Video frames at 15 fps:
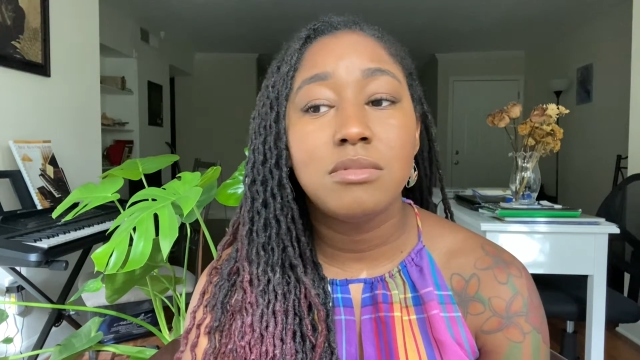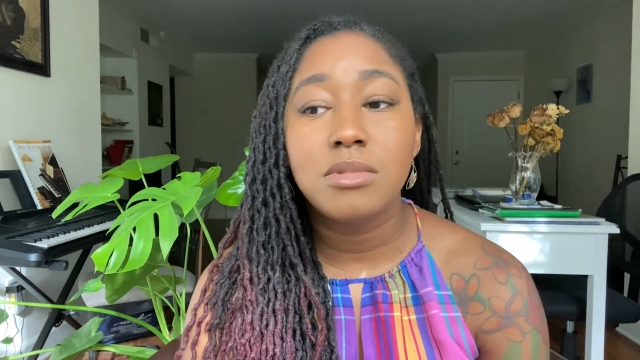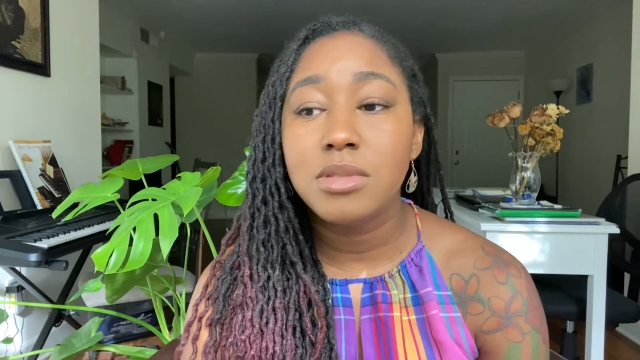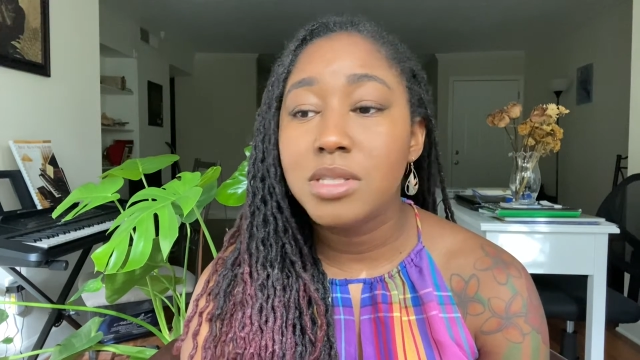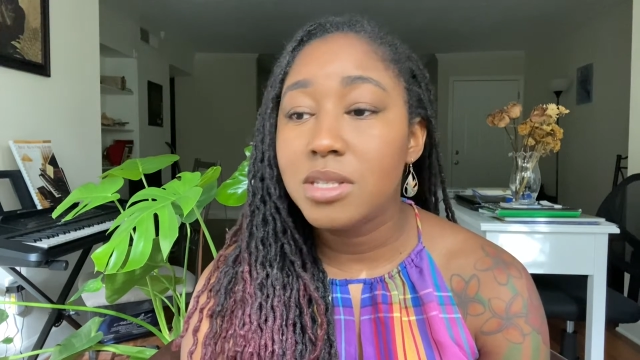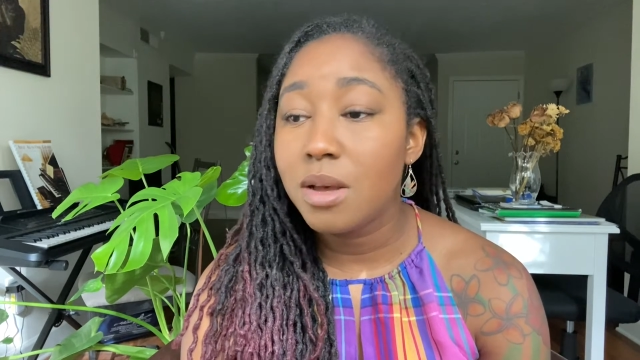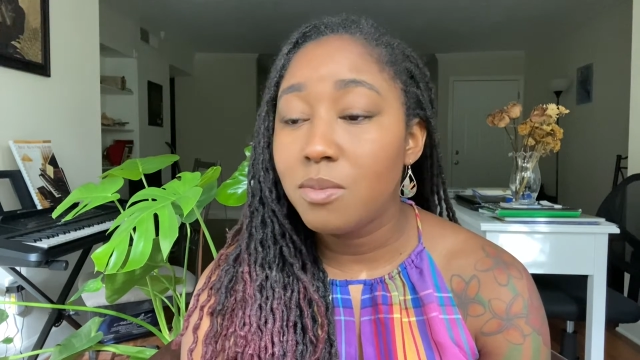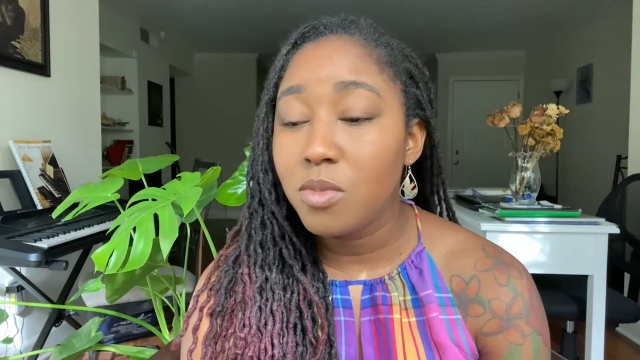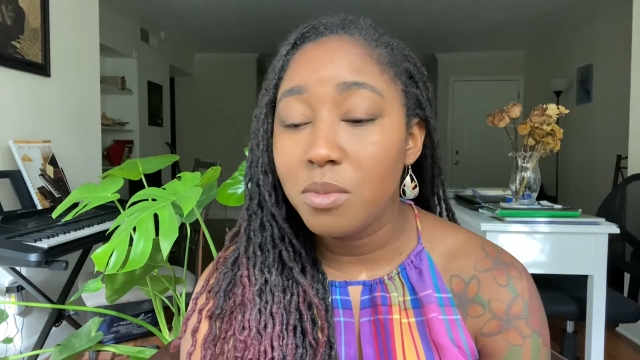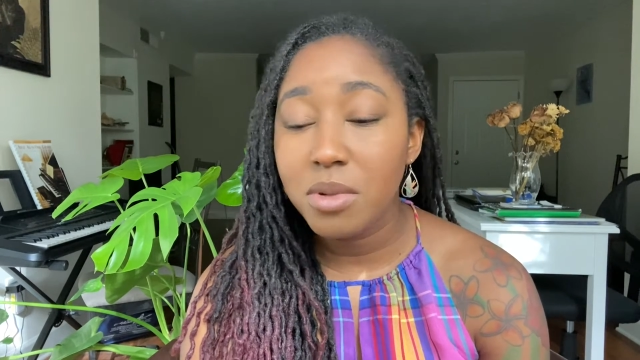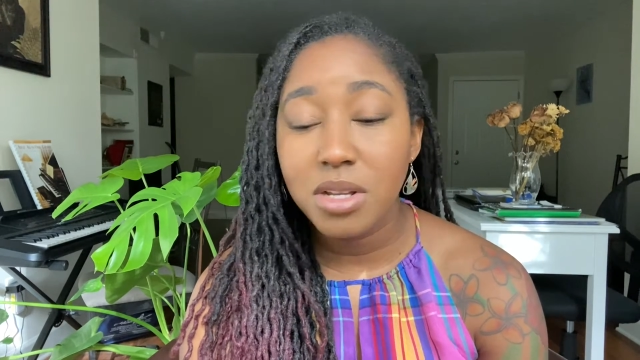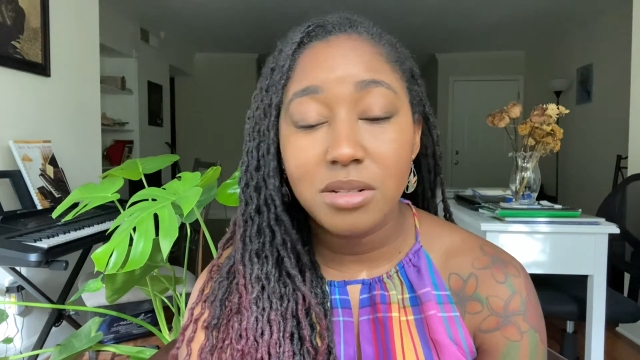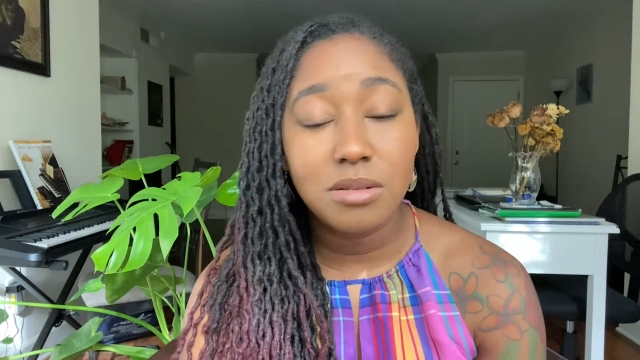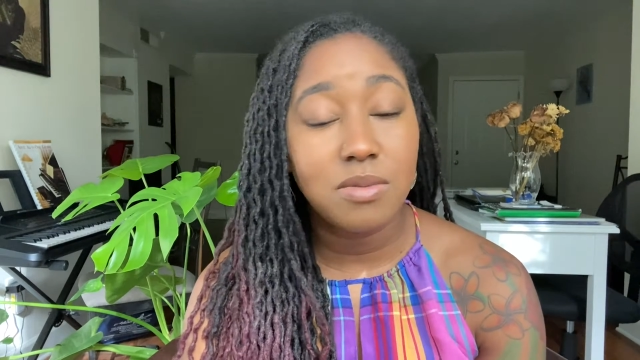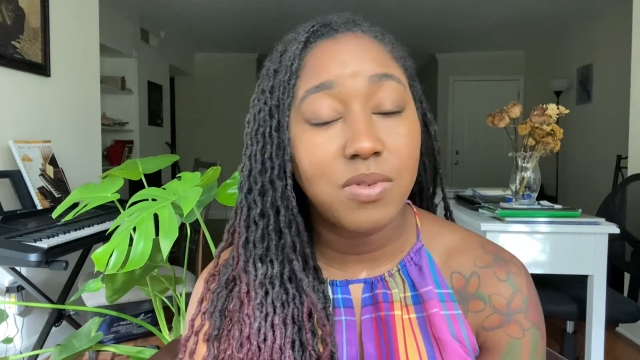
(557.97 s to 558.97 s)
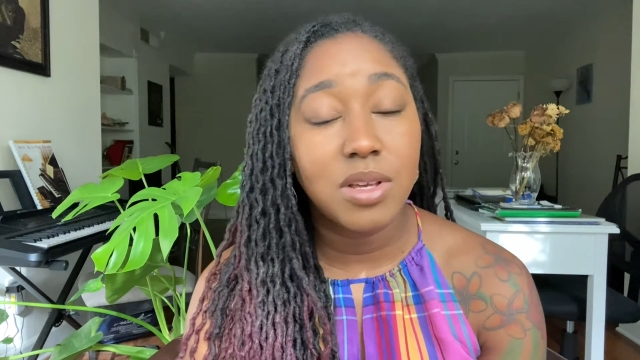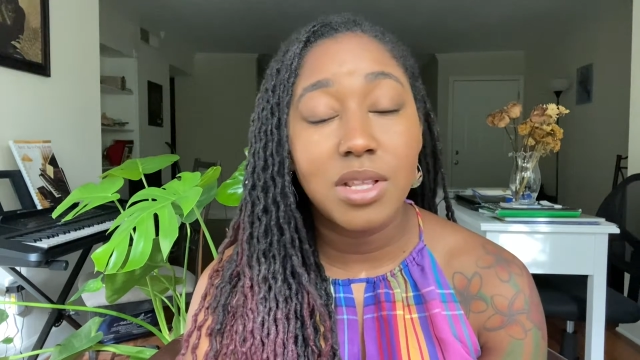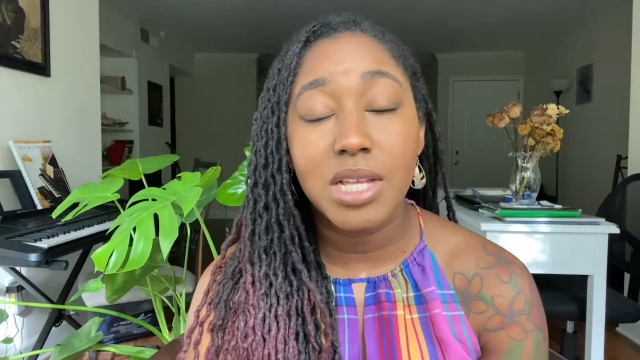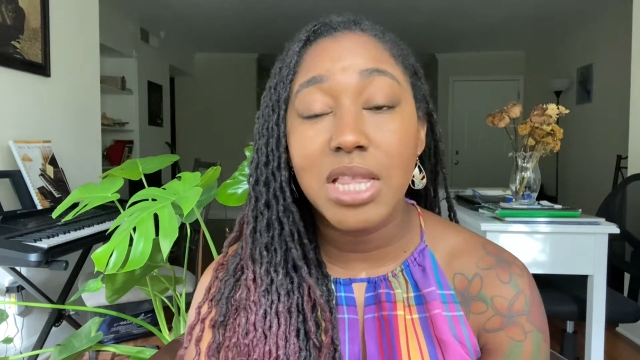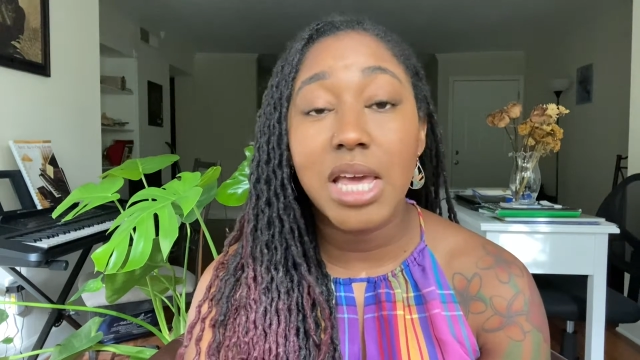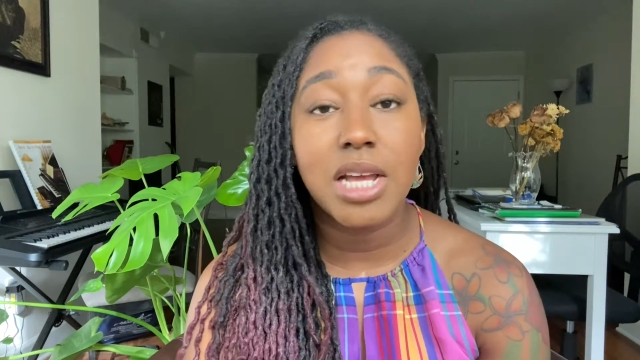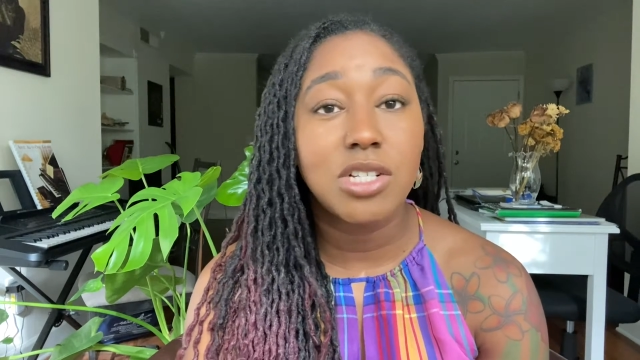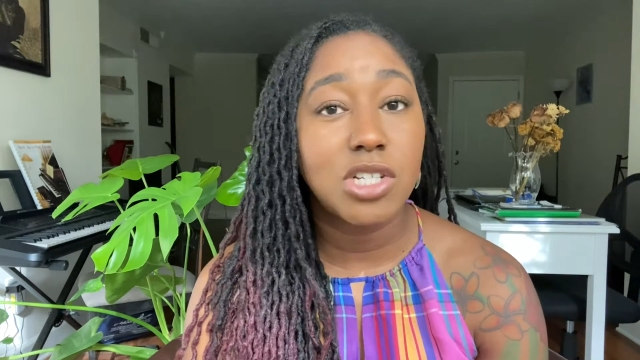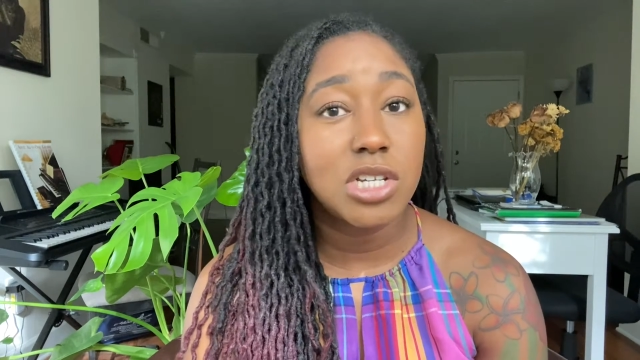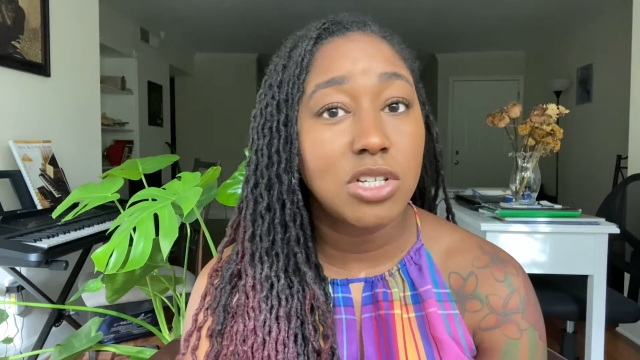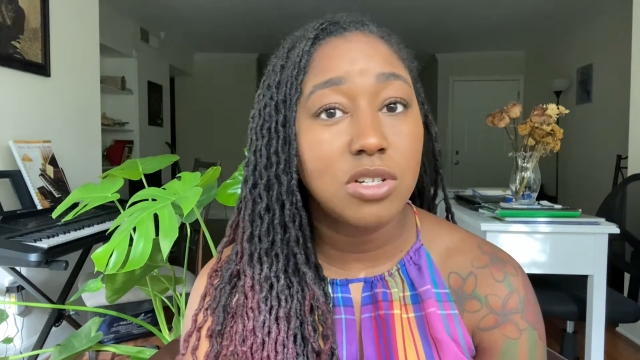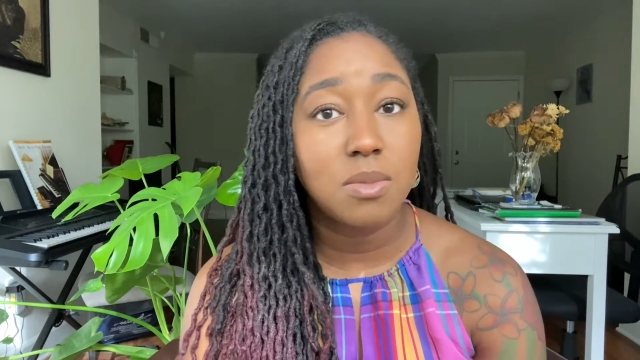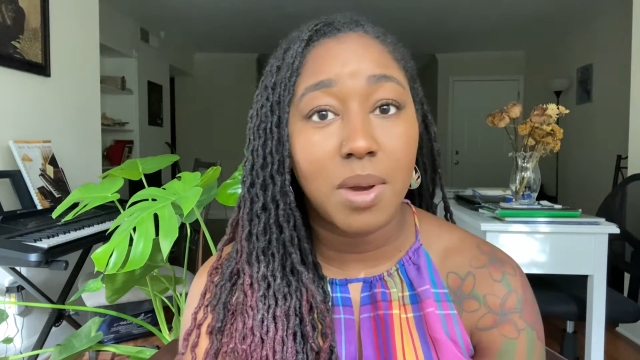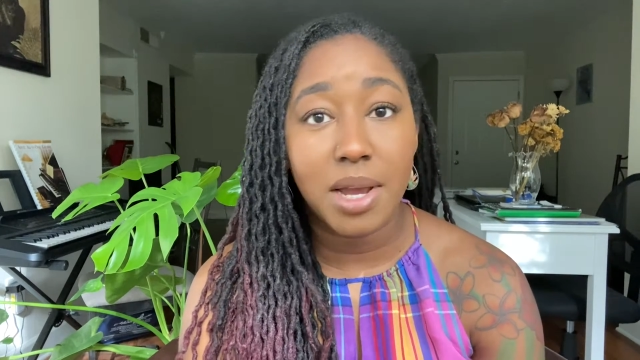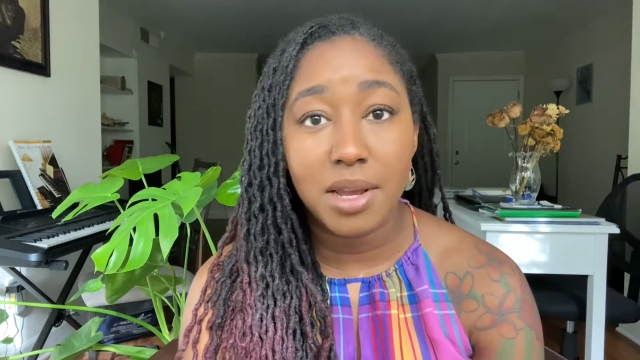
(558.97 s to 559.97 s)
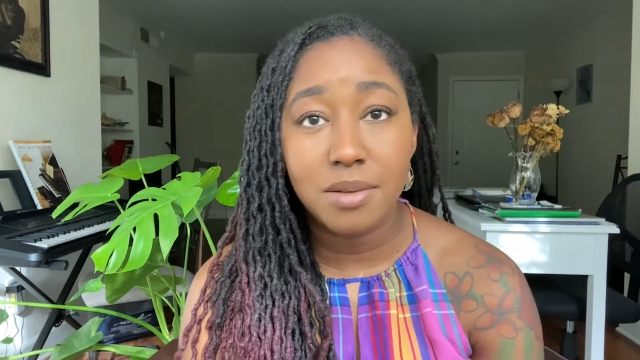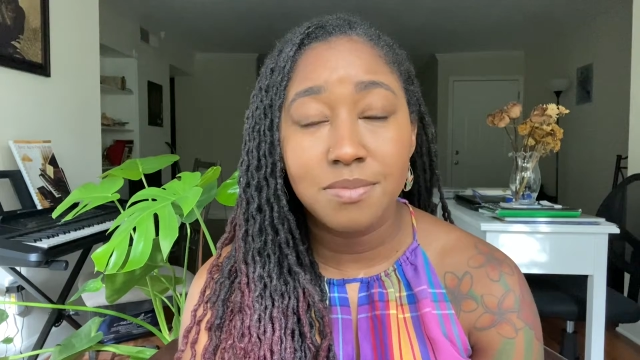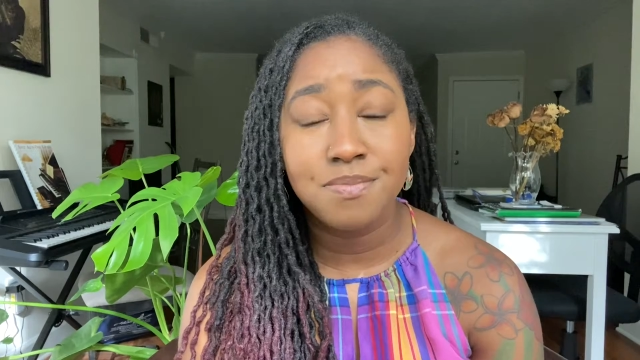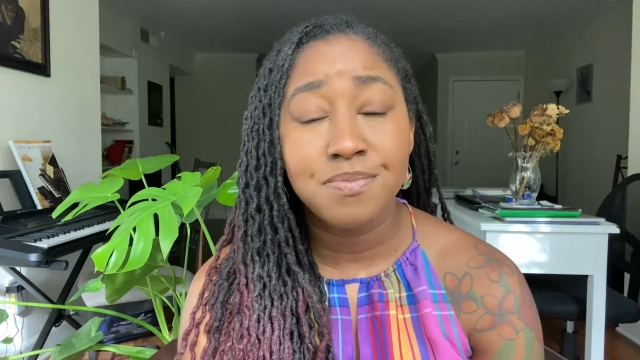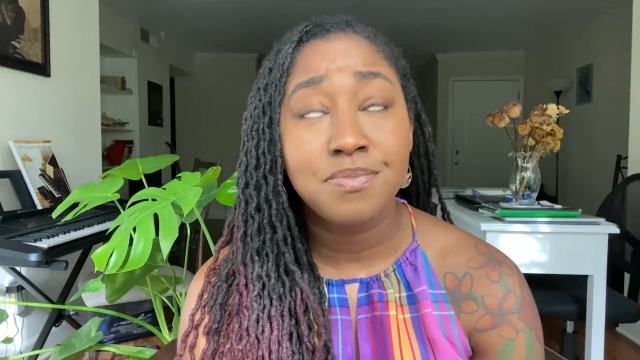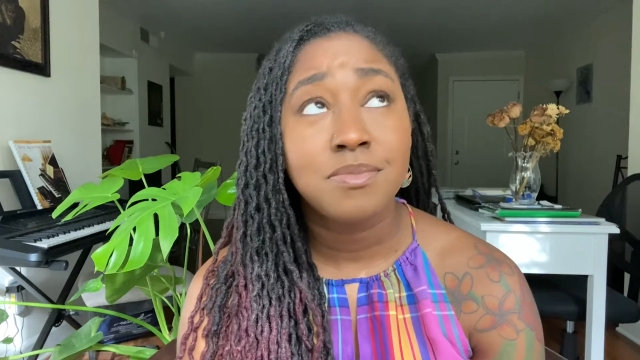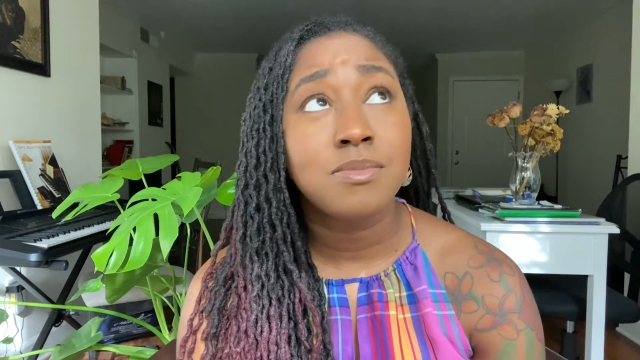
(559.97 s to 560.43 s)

some women feel like they can change your mind.